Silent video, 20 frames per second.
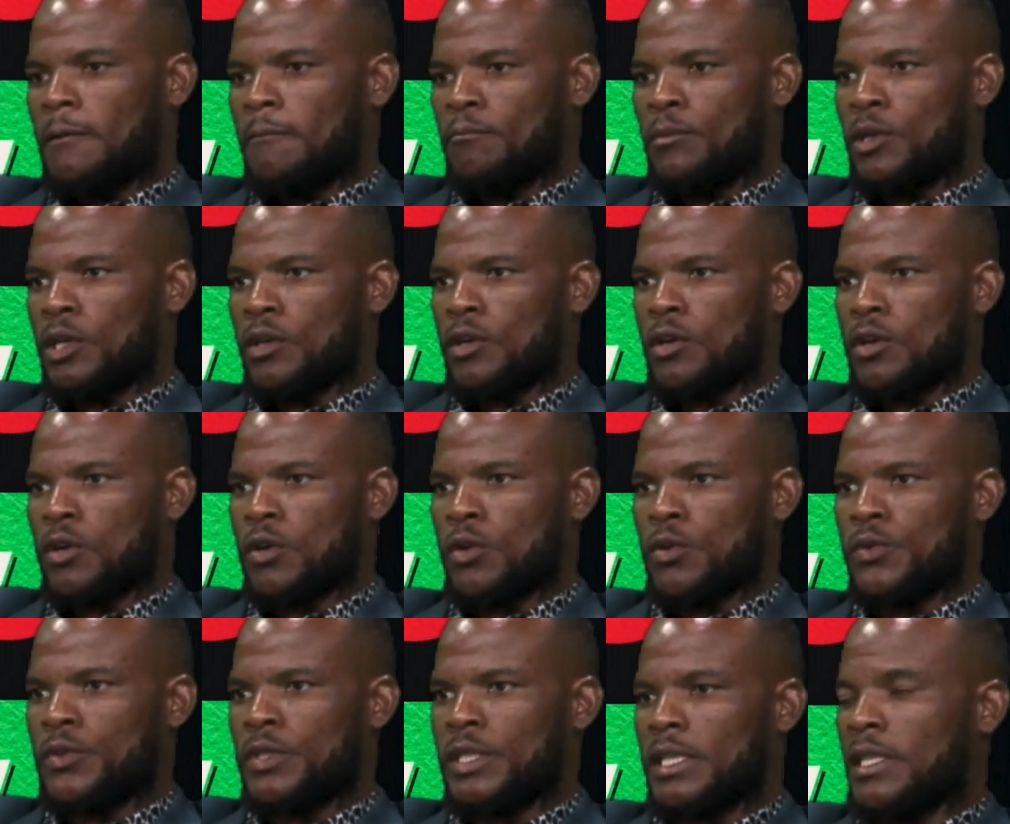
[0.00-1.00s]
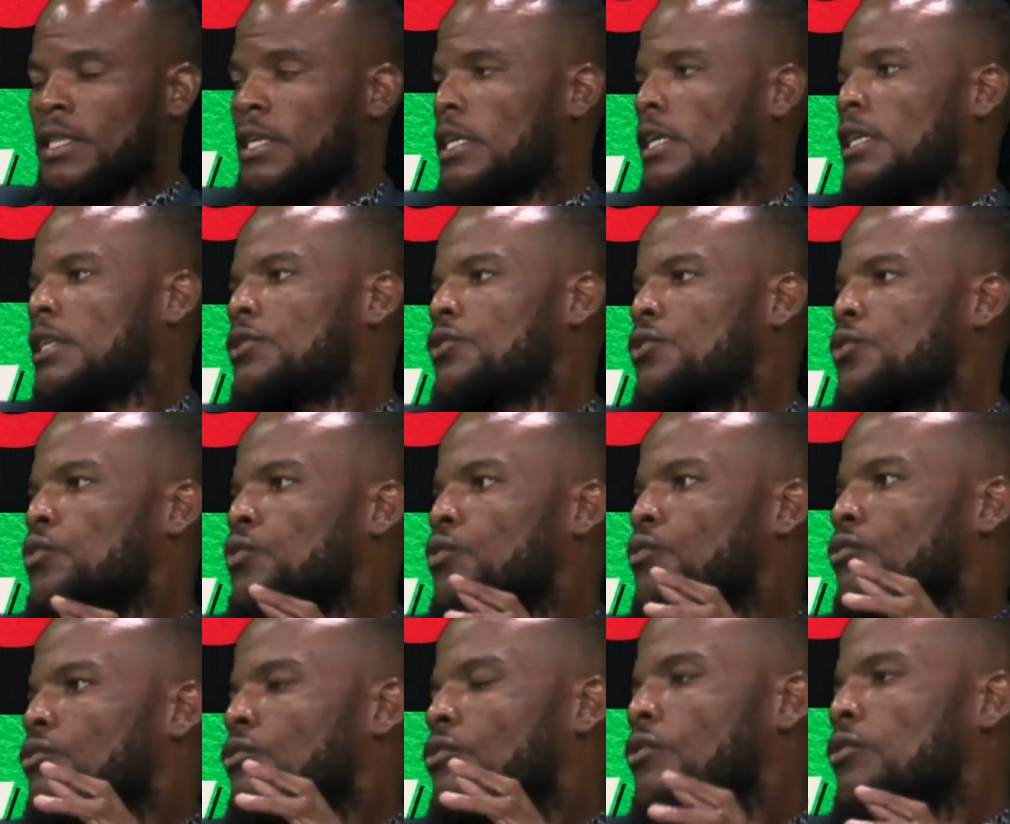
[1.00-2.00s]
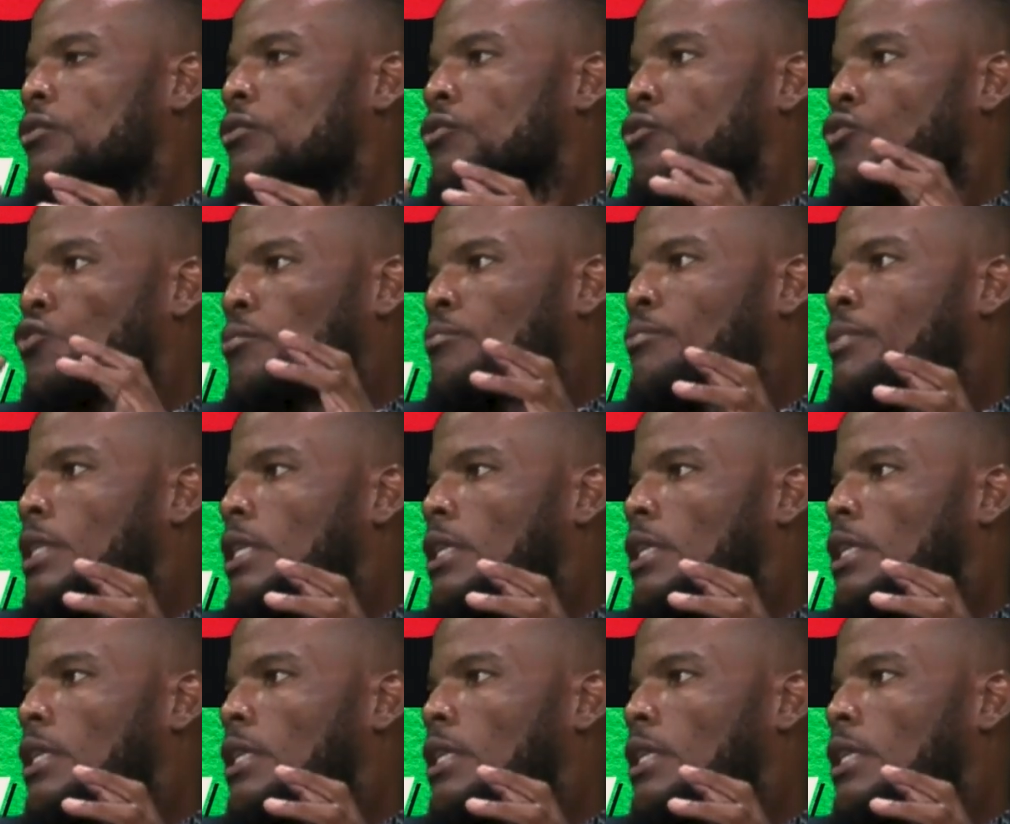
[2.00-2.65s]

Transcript: because there are two, groups.